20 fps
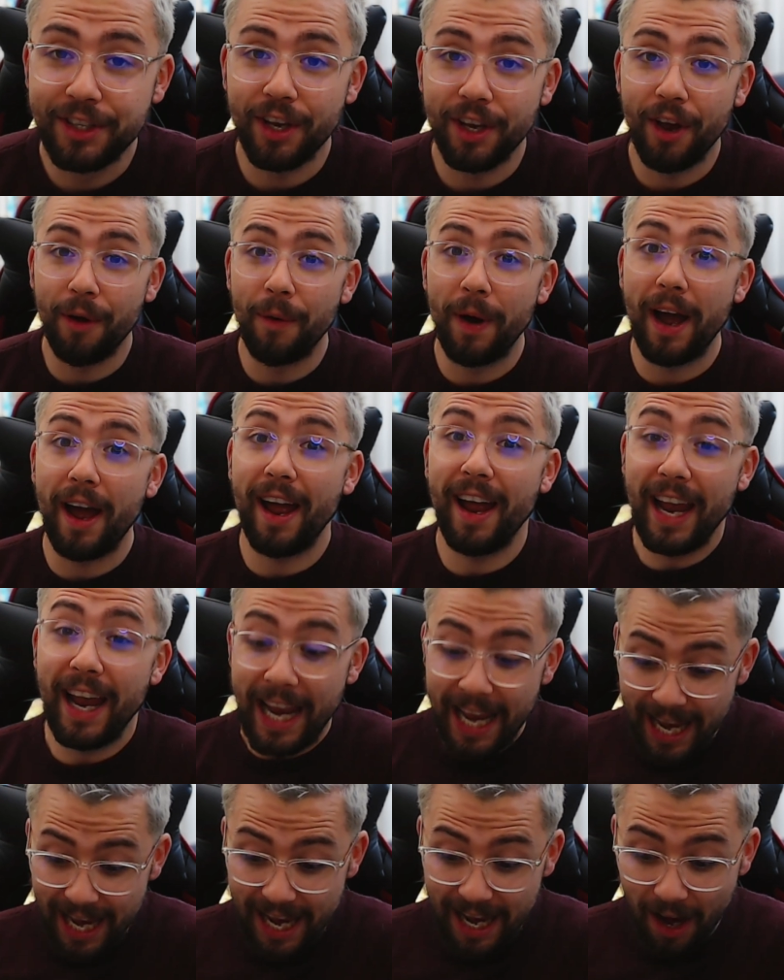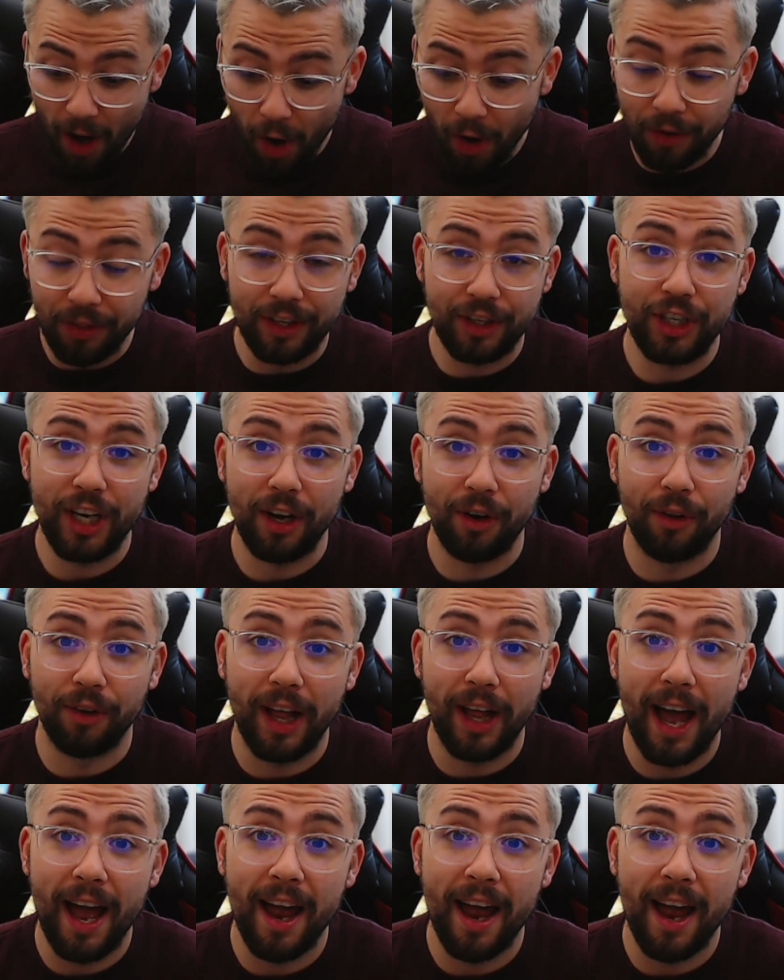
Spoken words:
So here on the channel,